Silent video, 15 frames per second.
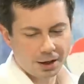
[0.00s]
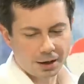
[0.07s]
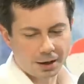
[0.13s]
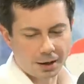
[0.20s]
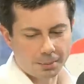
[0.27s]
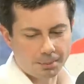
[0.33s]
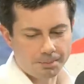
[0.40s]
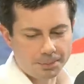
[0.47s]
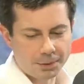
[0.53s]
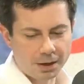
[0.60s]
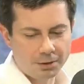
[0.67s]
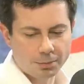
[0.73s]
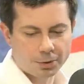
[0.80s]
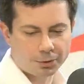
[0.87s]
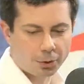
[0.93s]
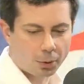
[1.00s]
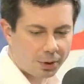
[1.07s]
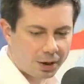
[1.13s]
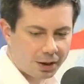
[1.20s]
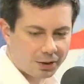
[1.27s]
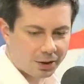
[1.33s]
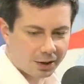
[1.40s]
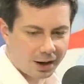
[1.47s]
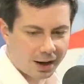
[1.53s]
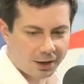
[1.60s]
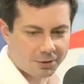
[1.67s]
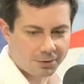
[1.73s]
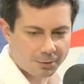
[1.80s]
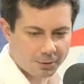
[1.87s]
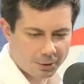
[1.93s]
um, even before we get to the kind
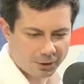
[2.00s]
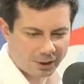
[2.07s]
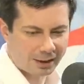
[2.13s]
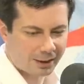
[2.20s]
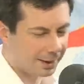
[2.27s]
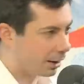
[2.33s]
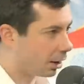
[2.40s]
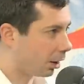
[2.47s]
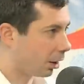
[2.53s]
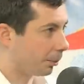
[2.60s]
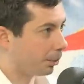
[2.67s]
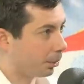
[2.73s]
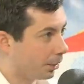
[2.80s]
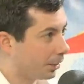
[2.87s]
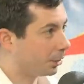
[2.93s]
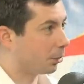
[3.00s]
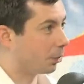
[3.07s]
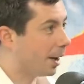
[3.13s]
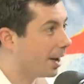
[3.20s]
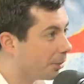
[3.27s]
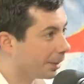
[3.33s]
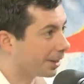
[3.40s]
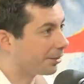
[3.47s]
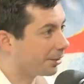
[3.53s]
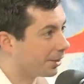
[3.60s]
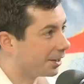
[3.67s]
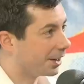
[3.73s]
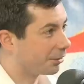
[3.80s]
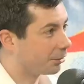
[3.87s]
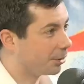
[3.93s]
of settling on our political rhetoric for
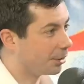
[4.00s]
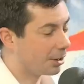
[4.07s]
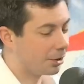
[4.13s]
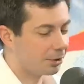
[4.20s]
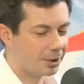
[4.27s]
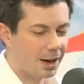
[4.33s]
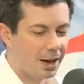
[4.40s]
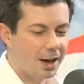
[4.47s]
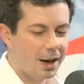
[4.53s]
the next few years,